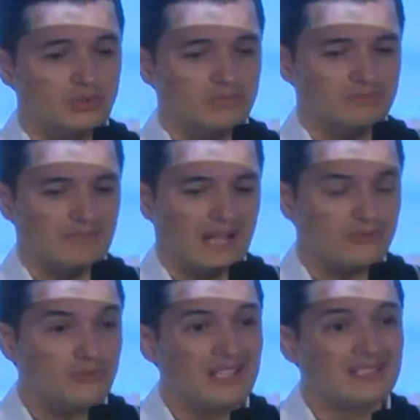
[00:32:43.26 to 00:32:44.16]
to
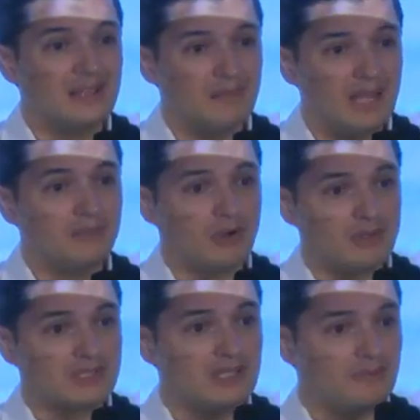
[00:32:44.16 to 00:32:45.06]
address the main
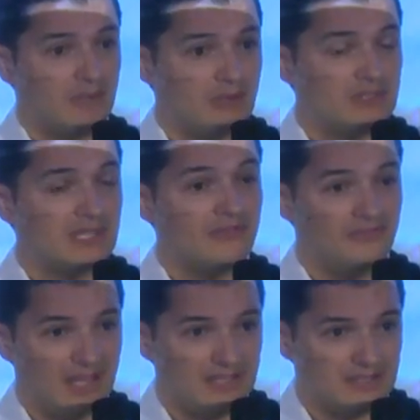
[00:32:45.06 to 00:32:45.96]
problems that penguins
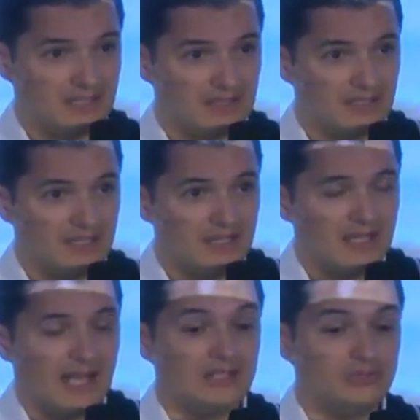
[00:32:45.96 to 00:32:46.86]
are facing
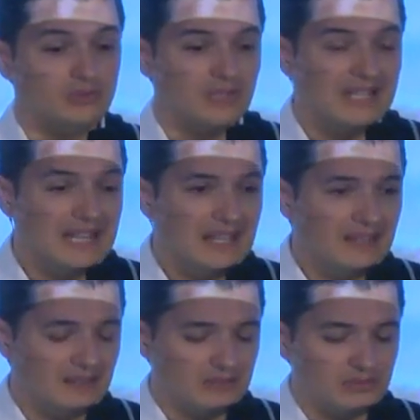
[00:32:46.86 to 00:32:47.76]
and to
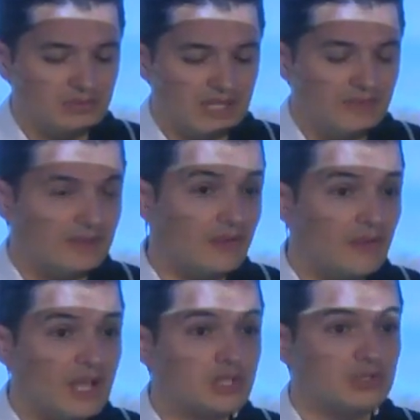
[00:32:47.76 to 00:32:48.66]
lead, to give a
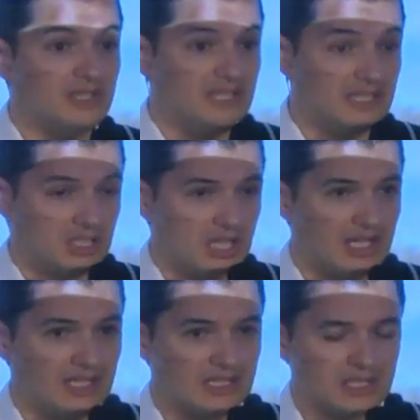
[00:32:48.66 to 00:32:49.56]
direction in this
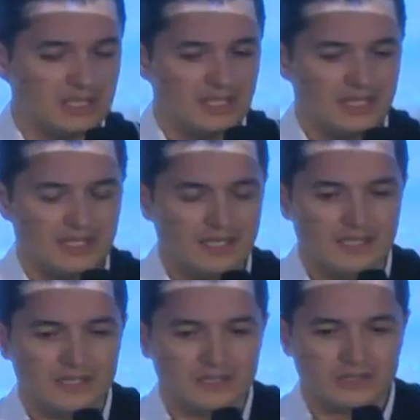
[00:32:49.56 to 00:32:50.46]
challenge.
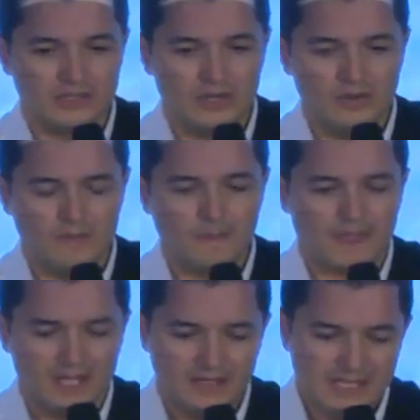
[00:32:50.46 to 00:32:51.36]
So
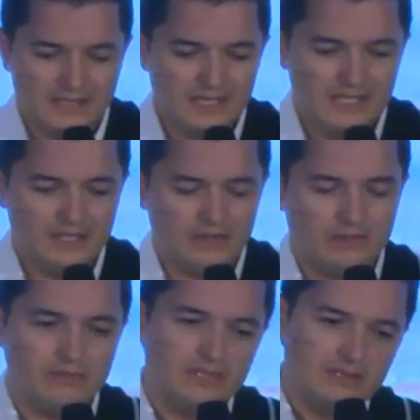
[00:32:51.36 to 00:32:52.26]
this year,